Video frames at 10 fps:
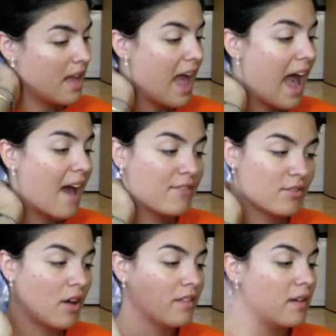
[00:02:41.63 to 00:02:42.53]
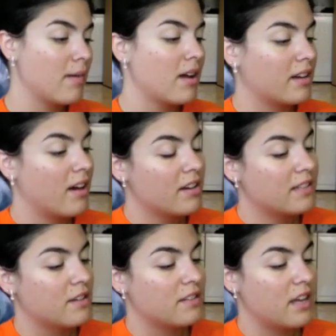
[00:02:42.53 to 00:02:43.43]
After all, the American Heart
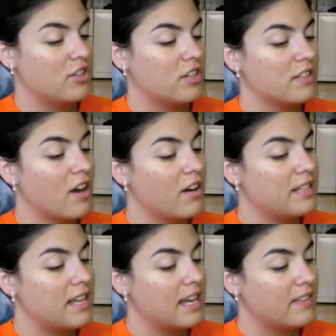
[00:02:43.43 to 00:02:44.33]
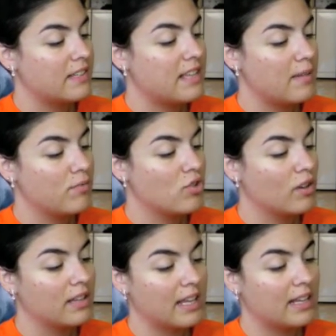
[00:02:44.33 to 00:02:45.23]
Association has already taken the same
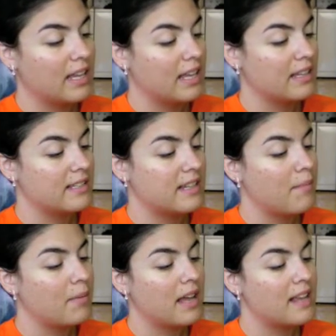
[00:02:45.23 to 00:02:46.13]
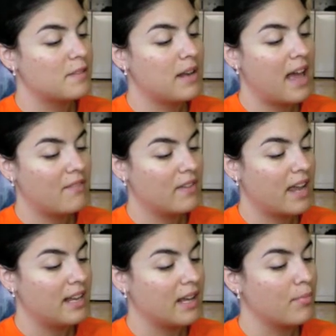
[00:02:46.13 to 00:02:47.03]
short link-linking step and has been
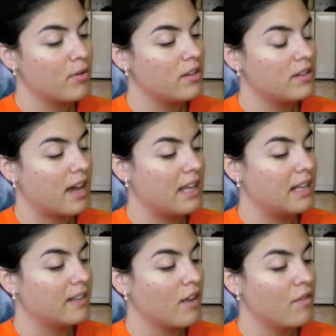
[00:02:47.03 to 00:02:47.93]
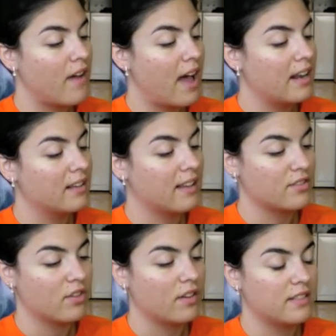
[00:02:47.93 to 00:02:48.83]
advocating a prudent diet in low fat and
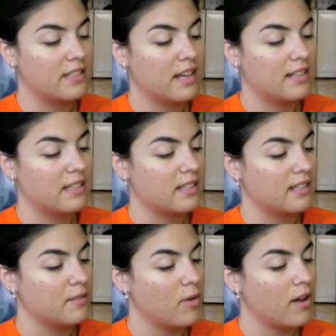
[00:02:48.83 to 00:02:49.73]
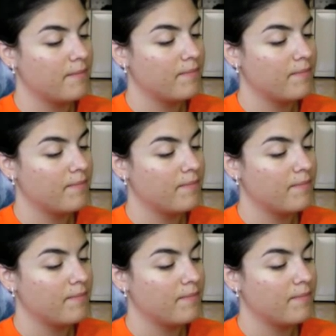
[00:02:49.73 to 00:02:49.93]
cholesterol since 1961.